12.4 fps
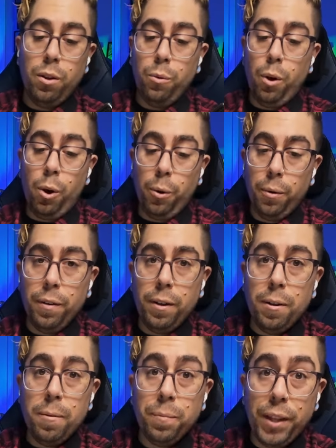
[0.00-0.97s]
Well,
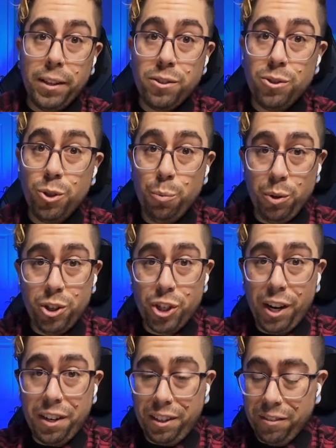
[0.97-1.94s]
that's super
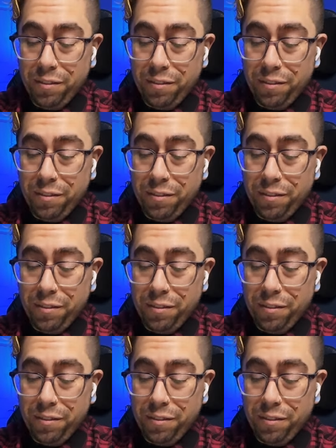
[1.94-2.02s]
shiny.